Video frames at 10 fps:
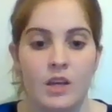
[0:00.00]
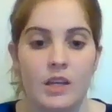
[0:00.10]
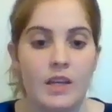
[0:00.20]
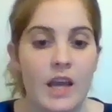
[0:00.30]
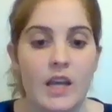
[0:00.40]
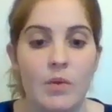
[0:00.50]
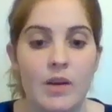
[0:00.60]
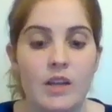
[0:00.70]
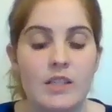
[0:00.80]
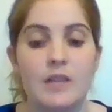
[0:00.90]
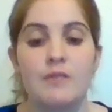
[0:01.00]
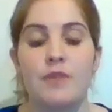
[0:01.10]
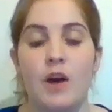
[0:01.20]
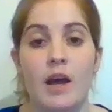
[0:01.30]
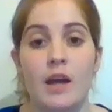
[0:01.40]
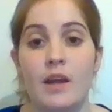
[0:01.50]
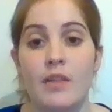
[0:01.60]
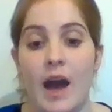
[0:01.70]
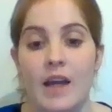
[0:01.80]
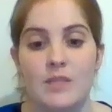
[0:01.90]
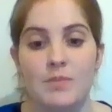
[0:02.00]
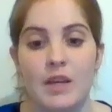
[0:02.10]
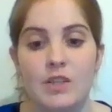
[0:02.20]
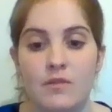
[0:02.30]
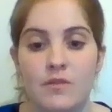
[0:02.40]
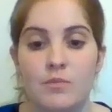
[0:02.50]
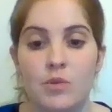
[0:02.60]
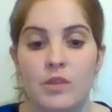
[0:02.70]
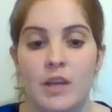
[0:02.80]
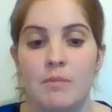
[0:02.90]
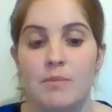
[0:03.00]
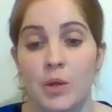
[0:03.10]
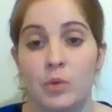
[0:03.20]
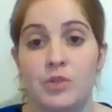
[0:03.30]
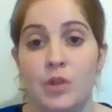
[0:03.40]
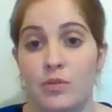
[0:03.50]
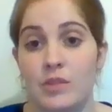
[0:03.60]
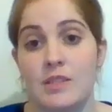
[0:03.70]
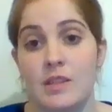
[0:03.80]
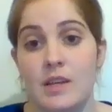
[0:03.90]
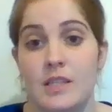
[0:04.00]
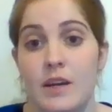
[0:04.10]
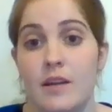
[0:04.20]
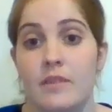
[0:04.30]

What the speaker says: Can anyone identify another aspect of the book that builds on this idea?